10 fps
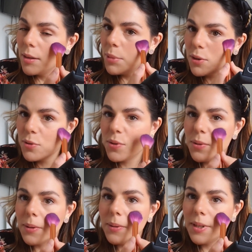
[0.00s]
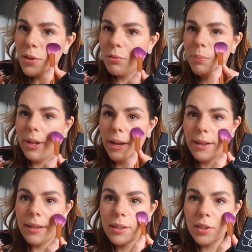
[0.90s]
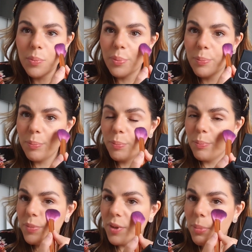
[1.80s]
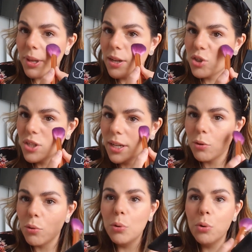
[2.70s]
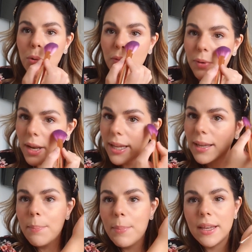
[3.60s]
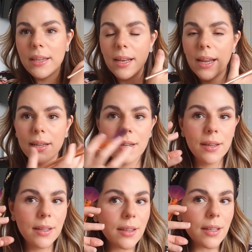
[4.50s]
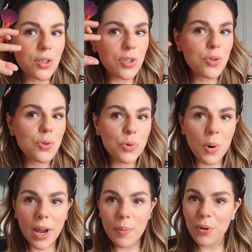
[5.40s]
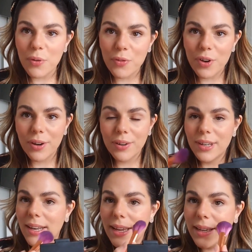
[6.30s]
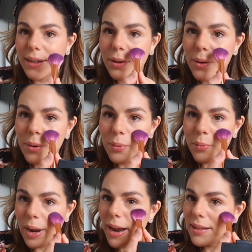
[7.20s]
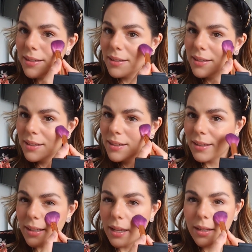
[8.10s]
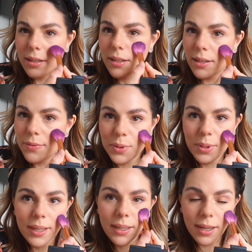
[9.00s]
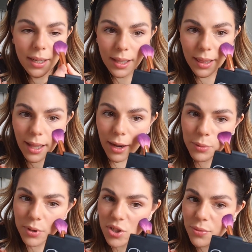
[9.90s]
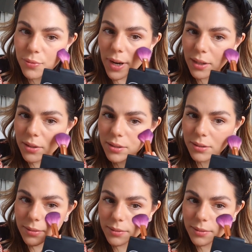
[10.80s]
Because you don't need to apply the blush like all over, like, and make it like this stripe of like red that gives you like a clownish effect.